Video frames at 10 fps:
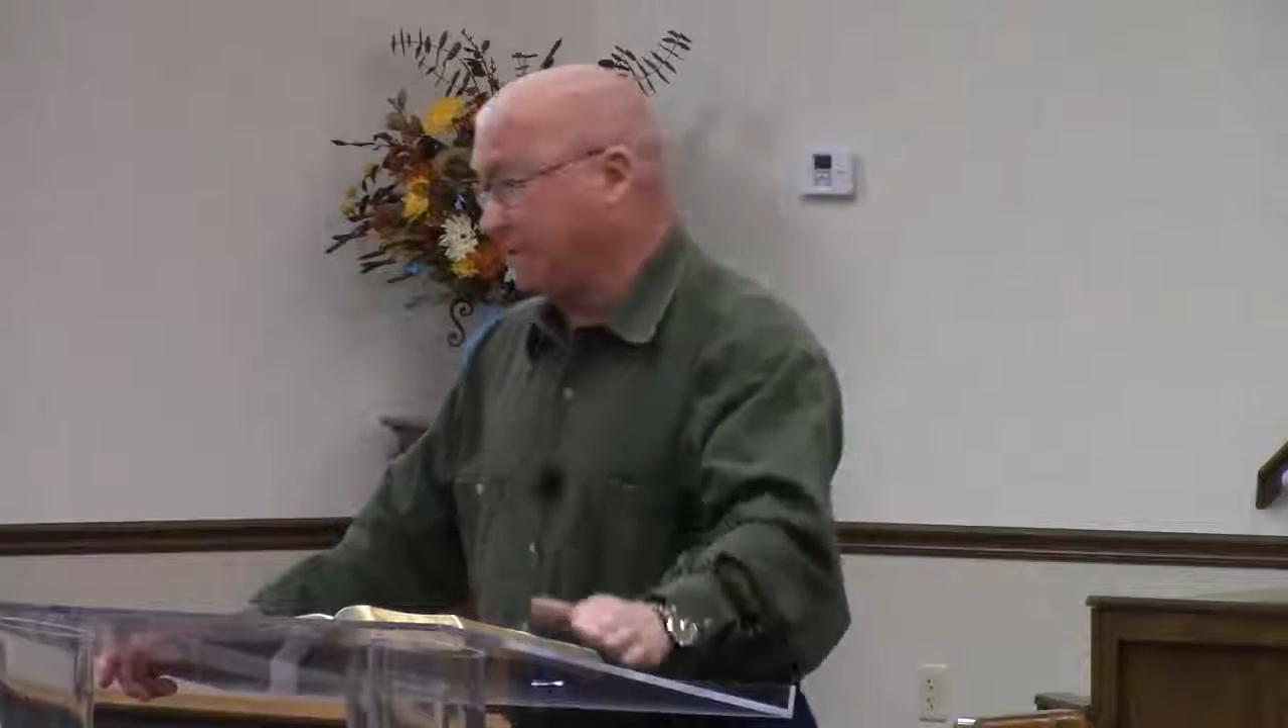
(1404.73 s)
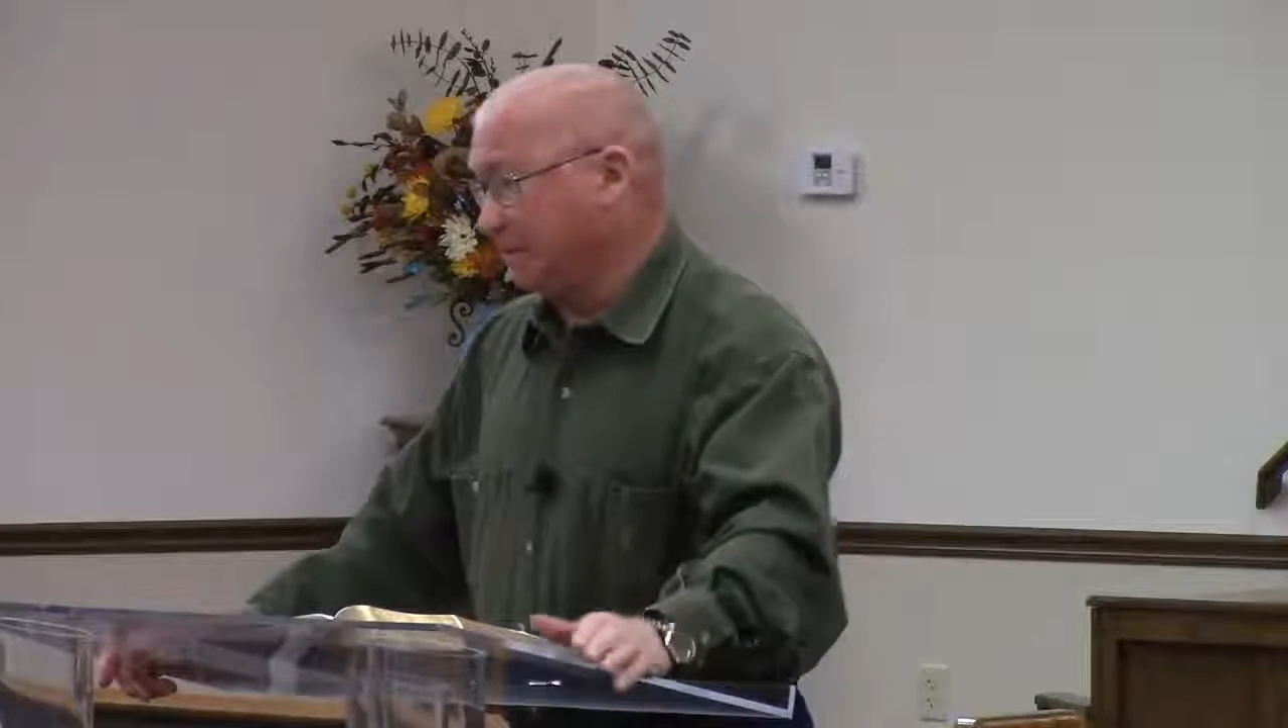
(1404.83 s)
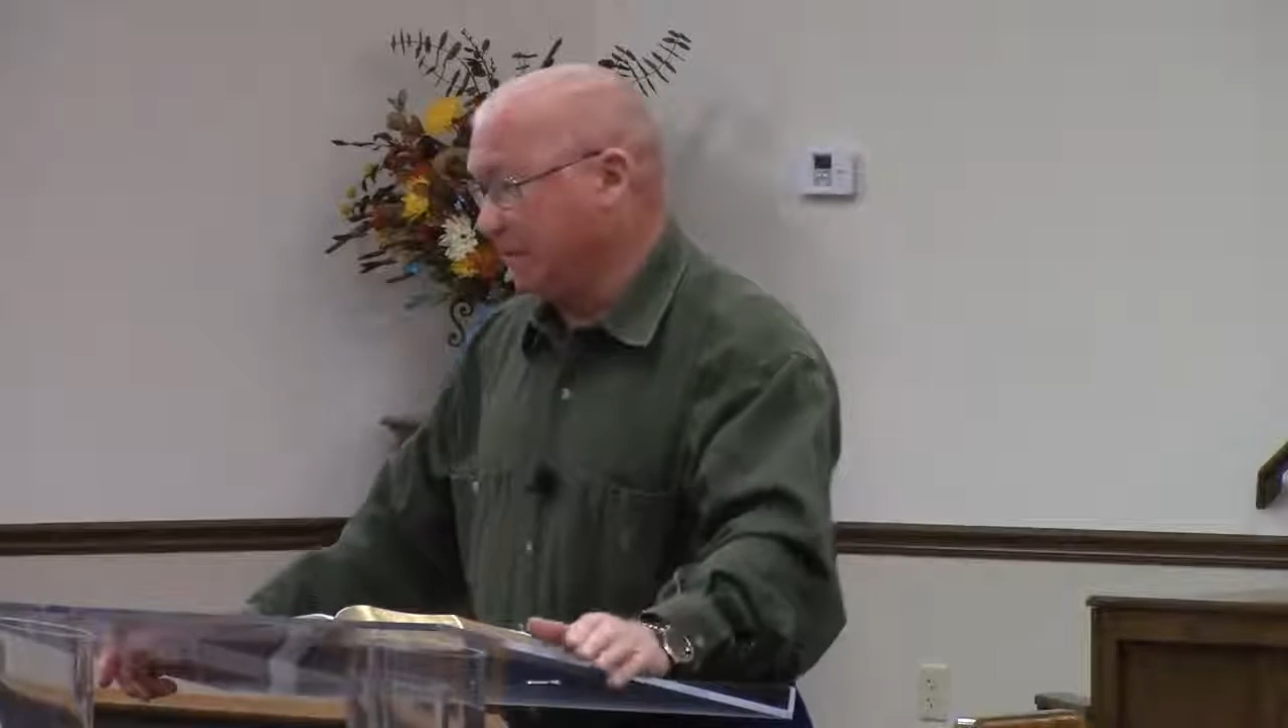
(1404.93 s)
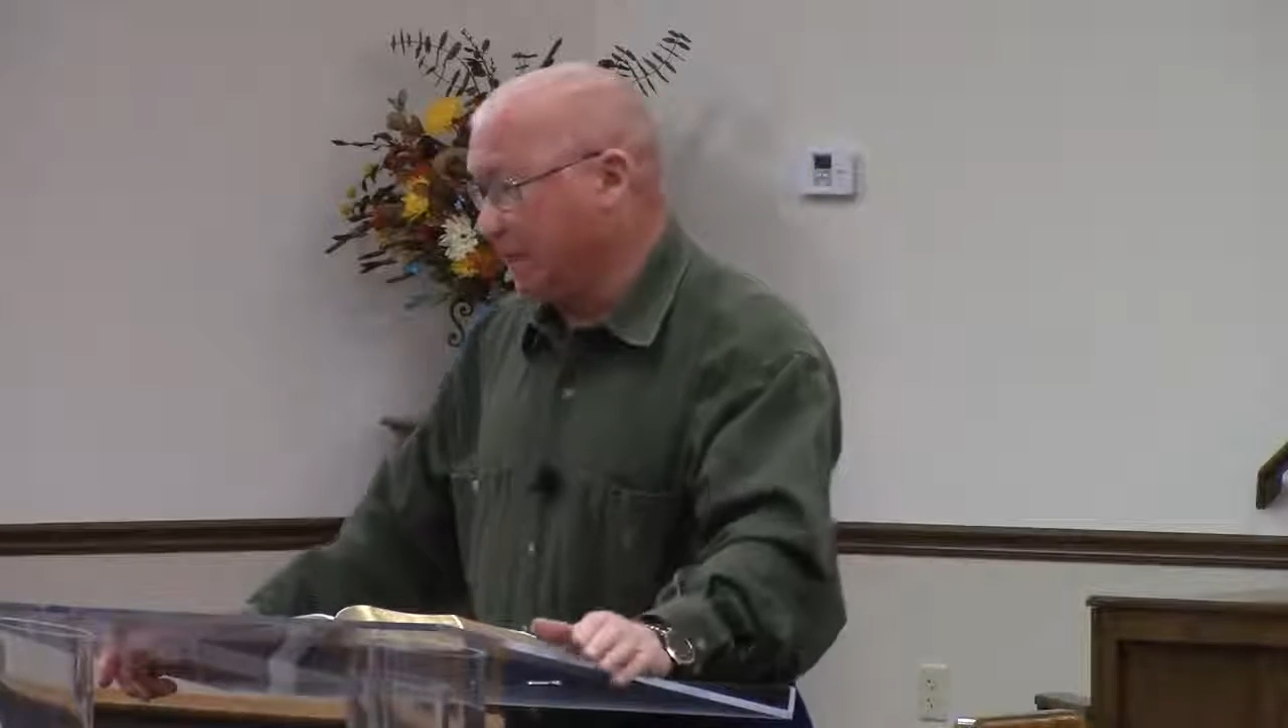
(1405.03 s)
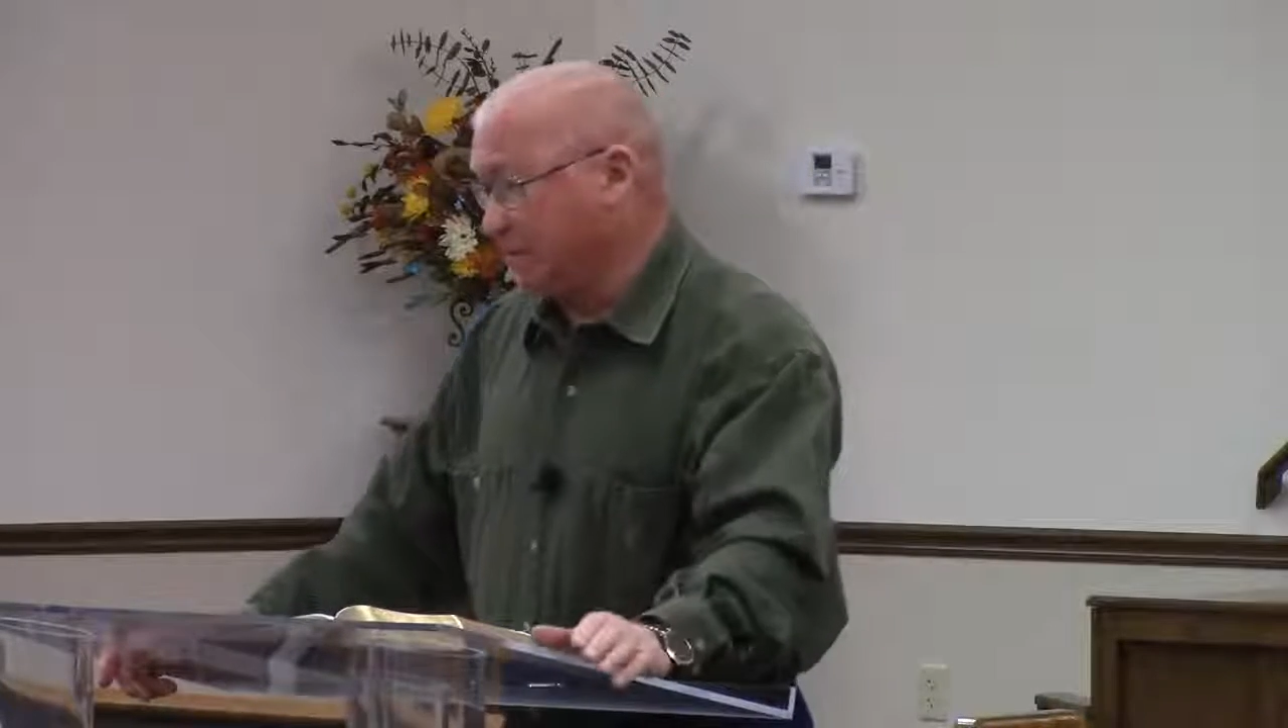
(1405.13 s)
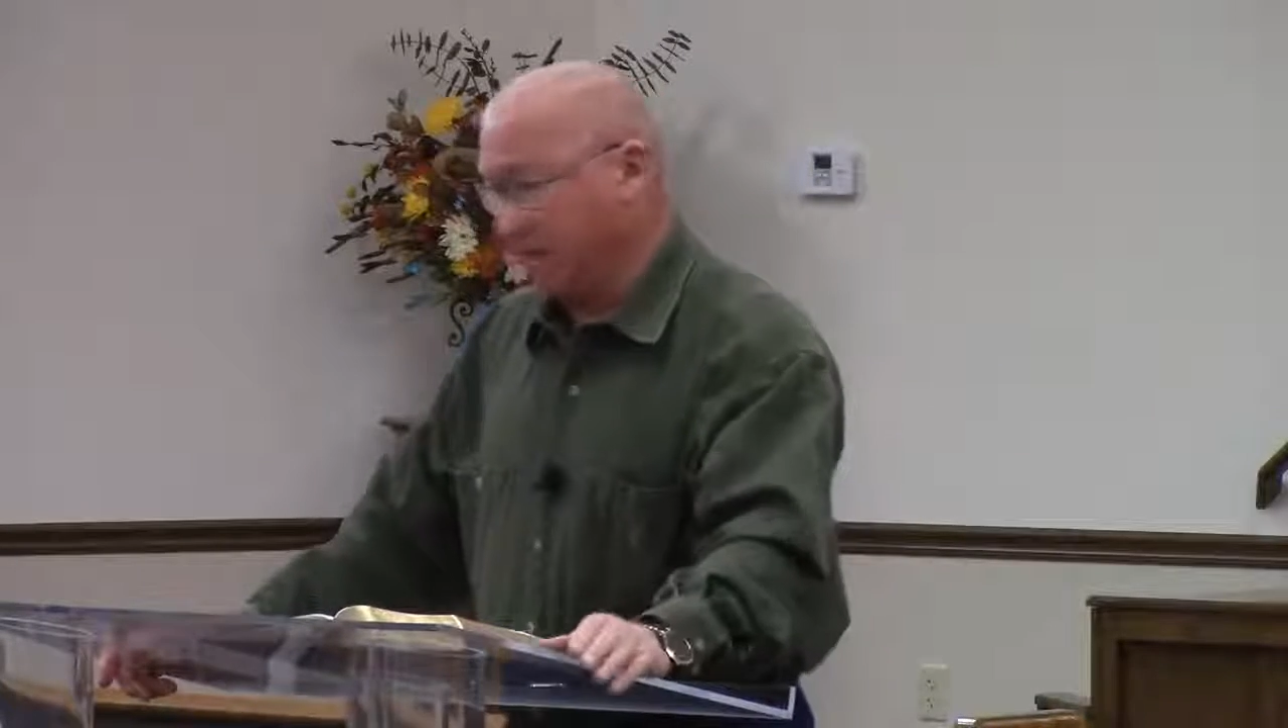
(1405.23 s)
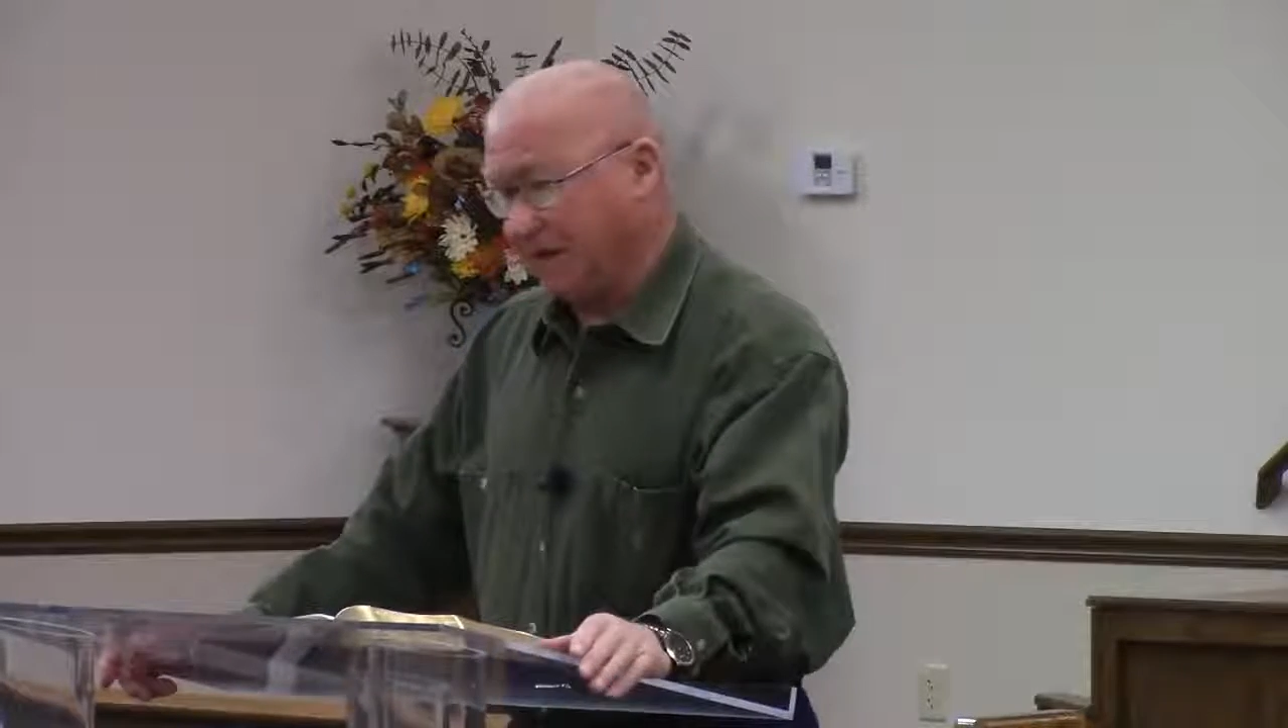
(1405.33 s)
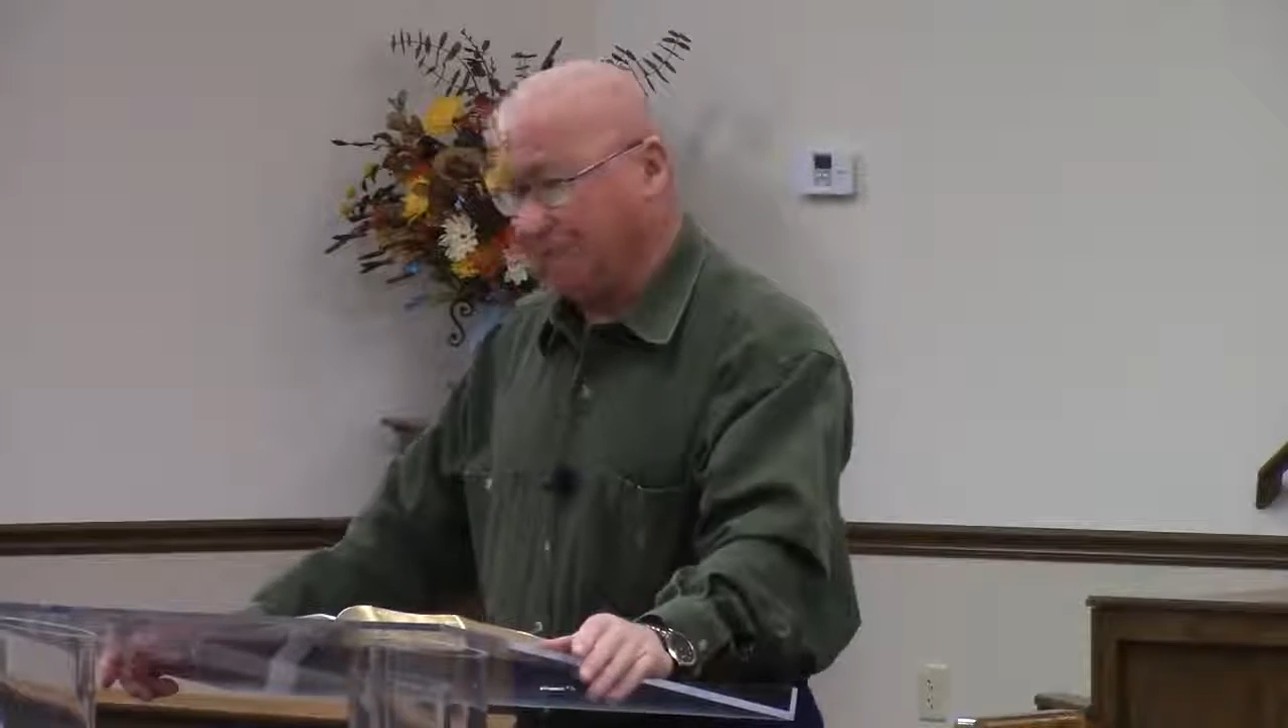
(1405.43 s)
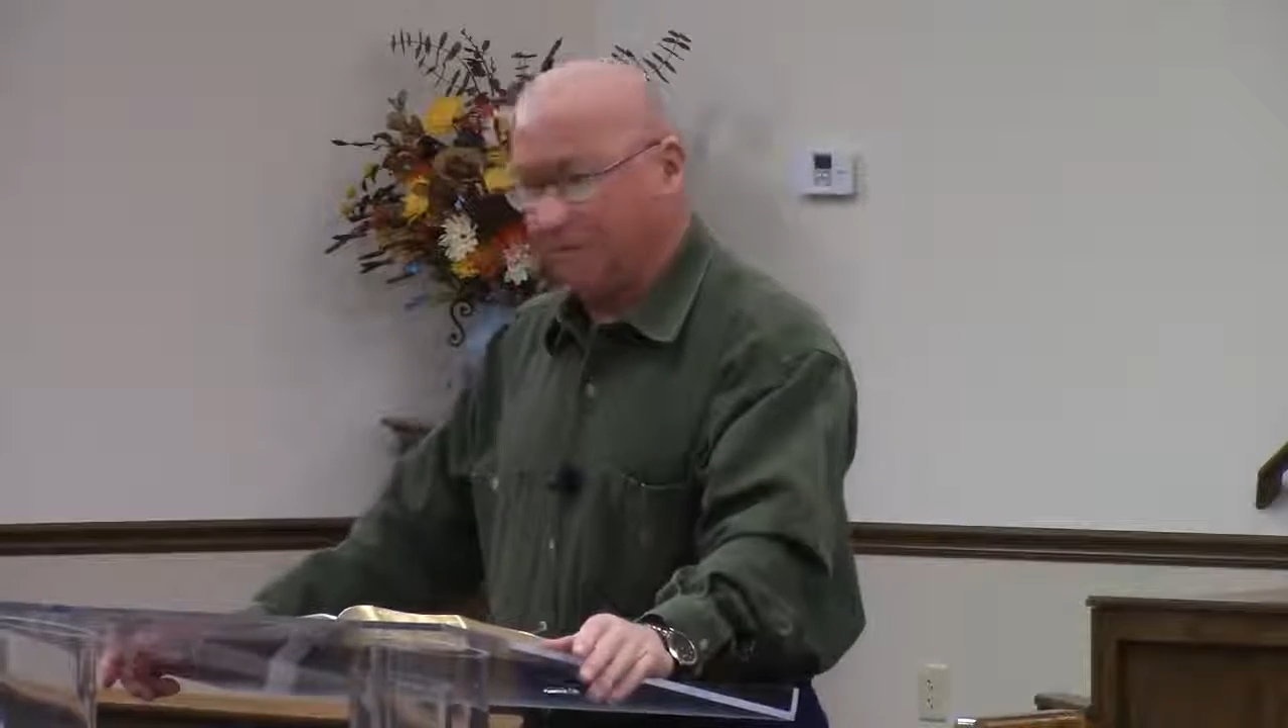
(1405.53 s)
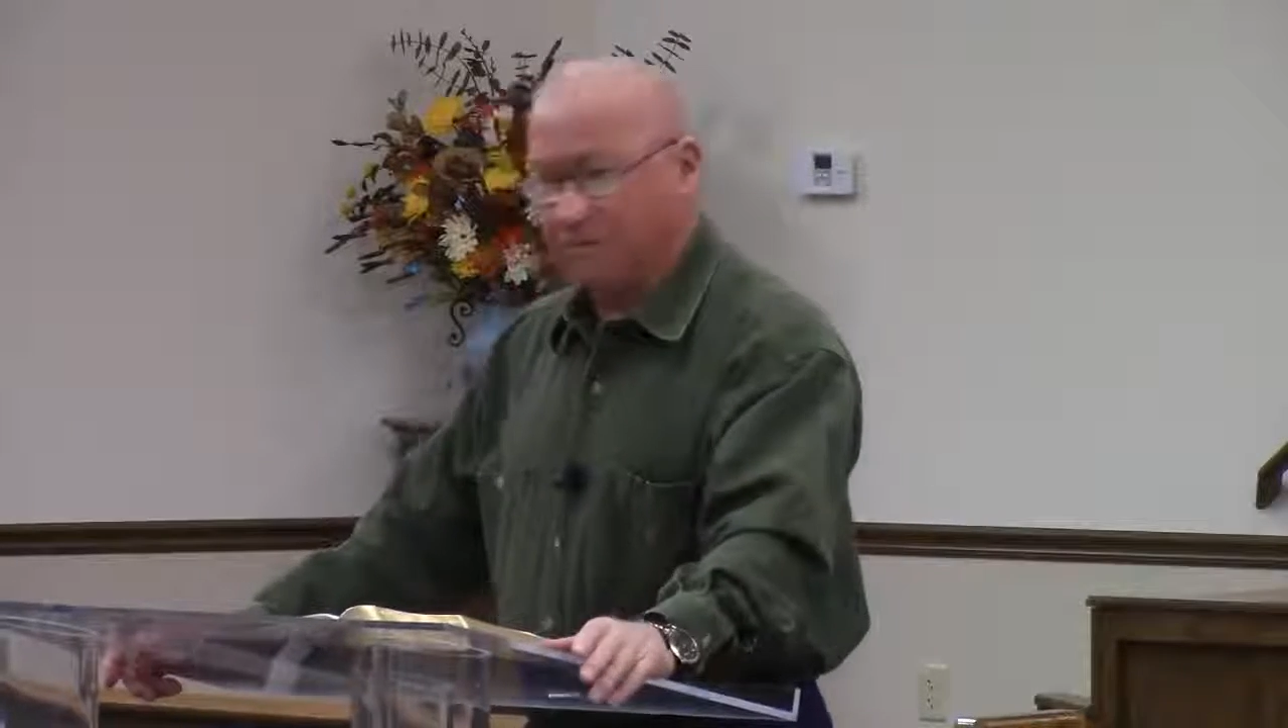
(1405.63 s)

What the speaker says: to lust at her.